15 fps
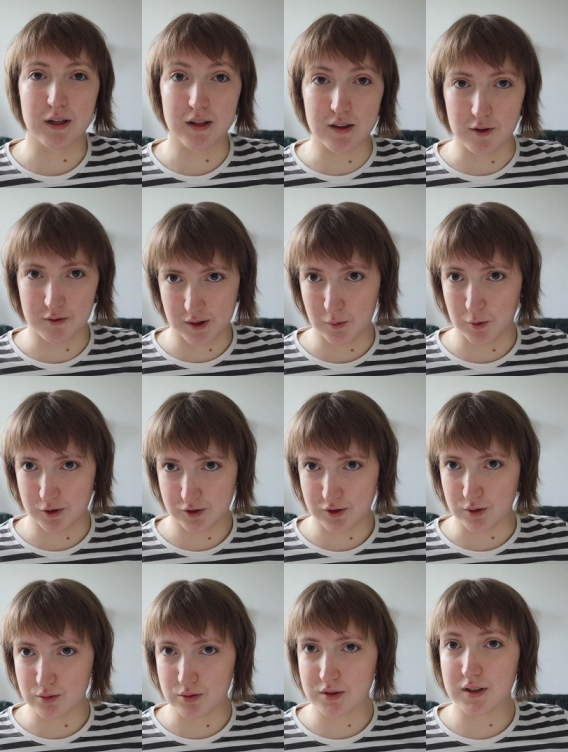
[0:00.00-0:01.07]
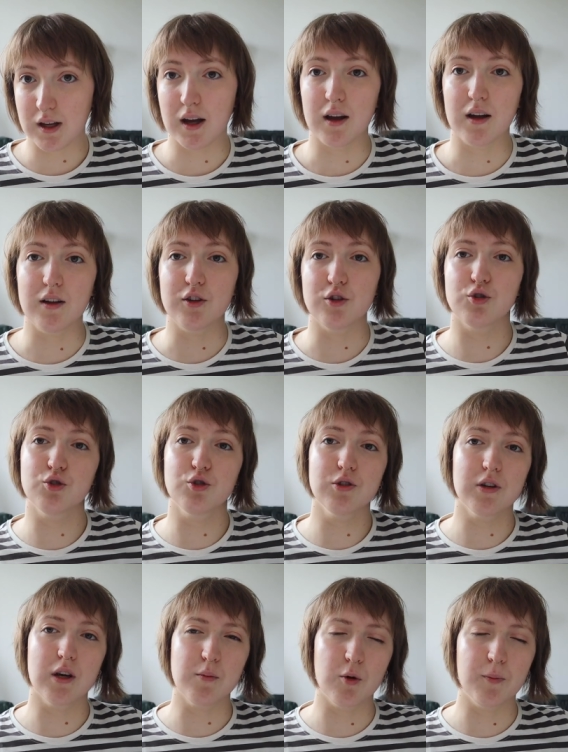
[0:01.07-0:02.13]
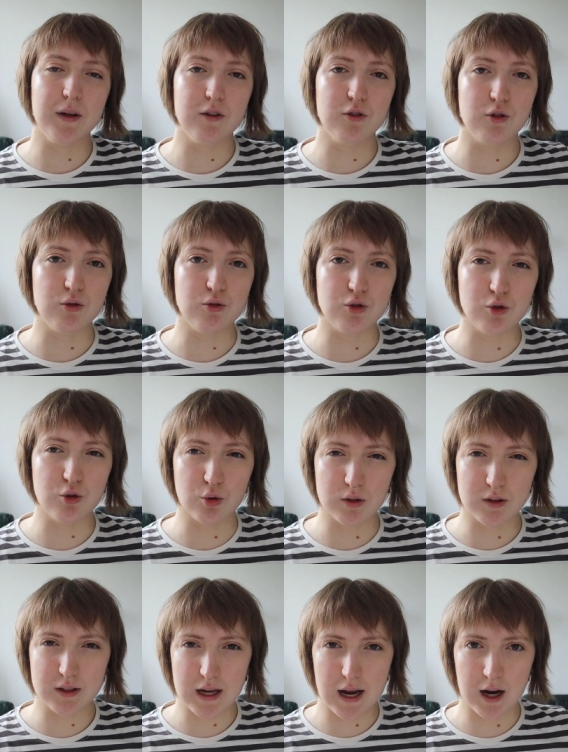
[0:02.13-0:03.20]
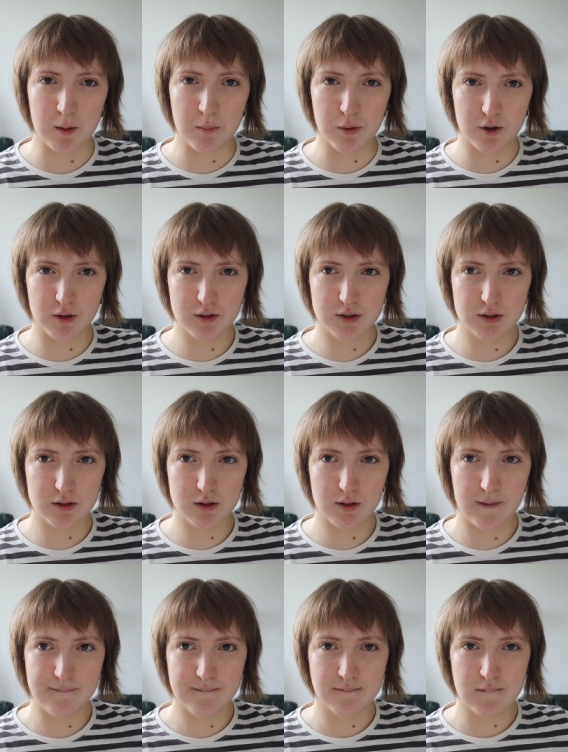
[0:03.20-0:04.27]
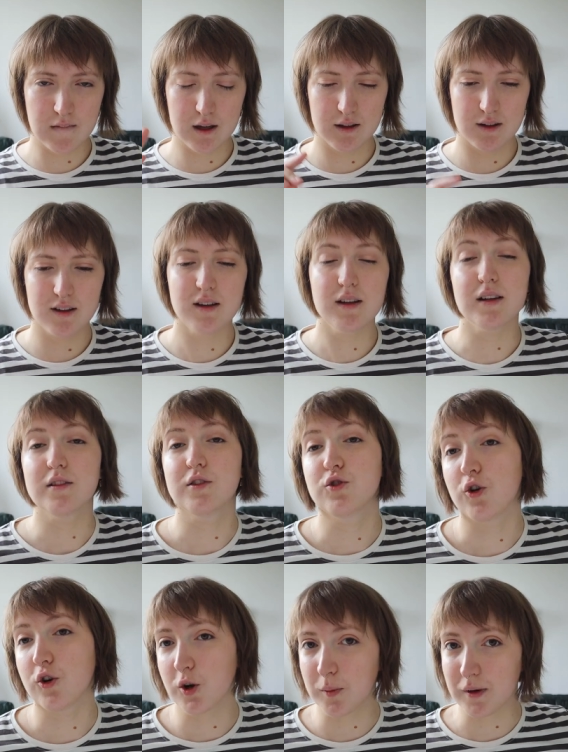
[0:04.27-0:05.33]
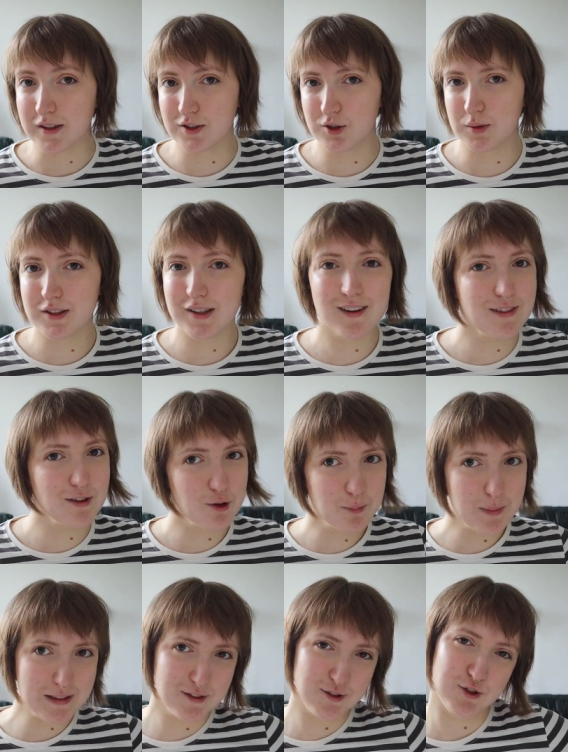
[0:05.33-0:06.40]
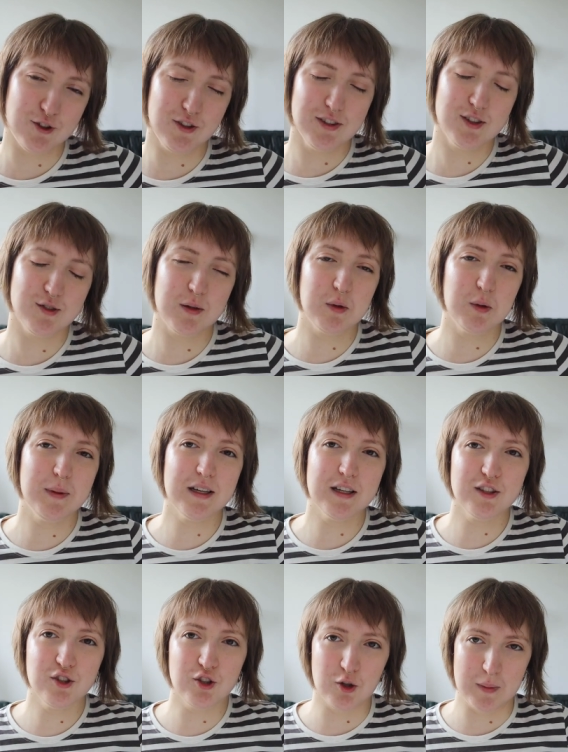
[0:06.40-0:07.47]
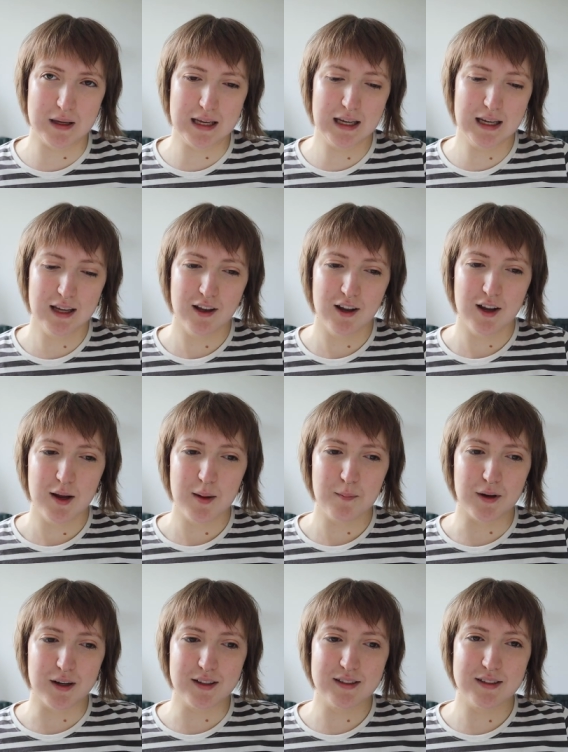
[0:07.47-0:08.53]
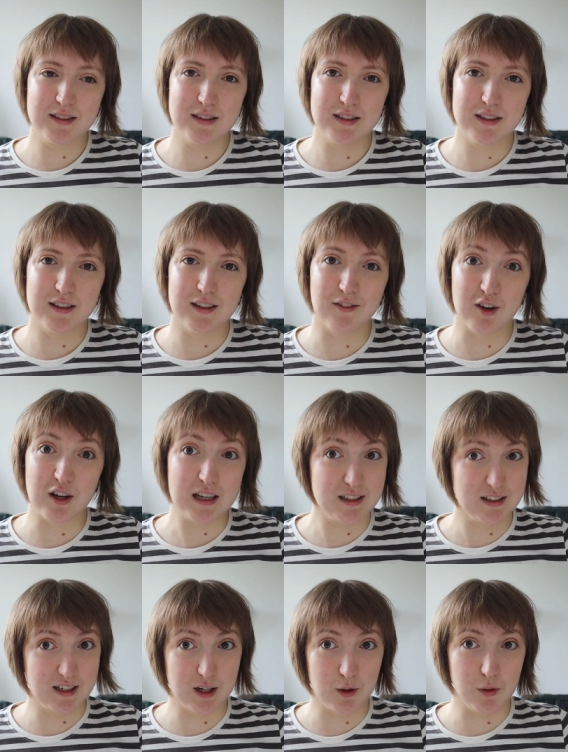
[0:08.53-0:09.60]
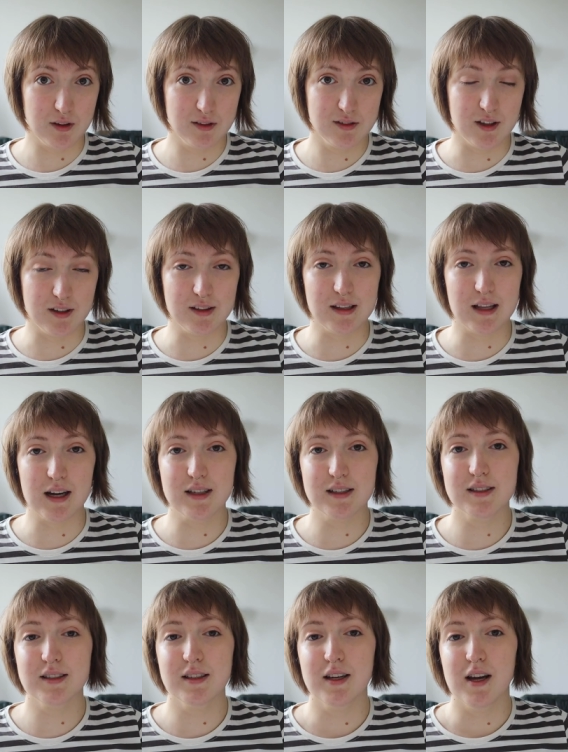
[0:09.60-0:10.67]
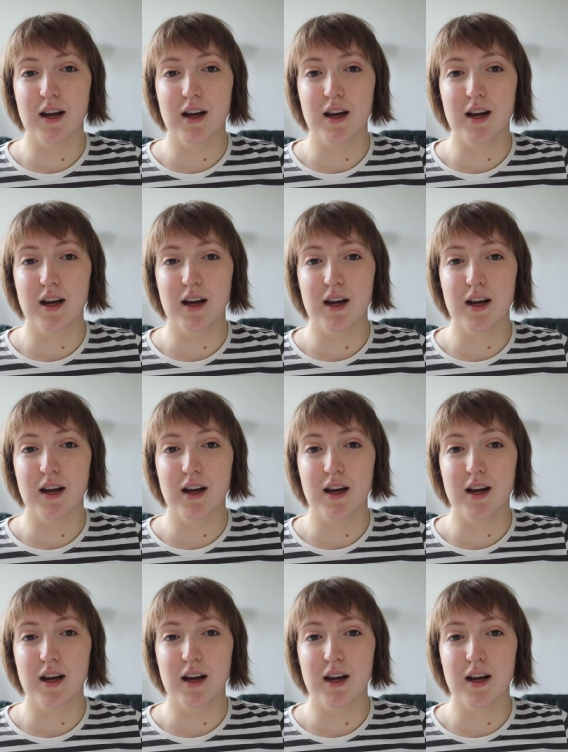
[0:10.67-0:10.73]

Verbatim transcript: but I love that Waterstones. And two, I'm hoping to go to Golden Hair Books in Stockbridge, which I've never been to, so it will be a newbie, but a very exciting one nonetheless.